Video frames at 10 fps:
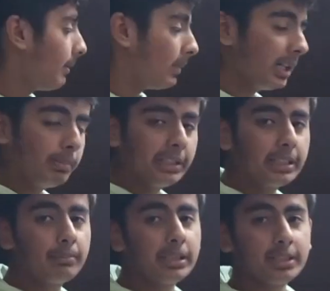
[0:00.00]

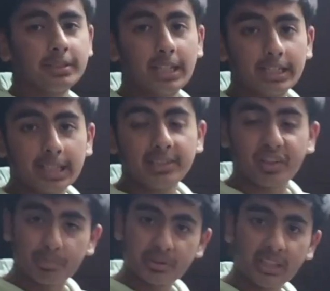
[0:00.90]
Malleability means that a
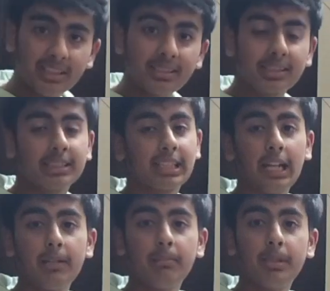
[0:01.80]
substance
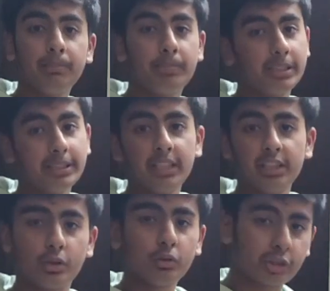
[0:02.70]
can be beaten into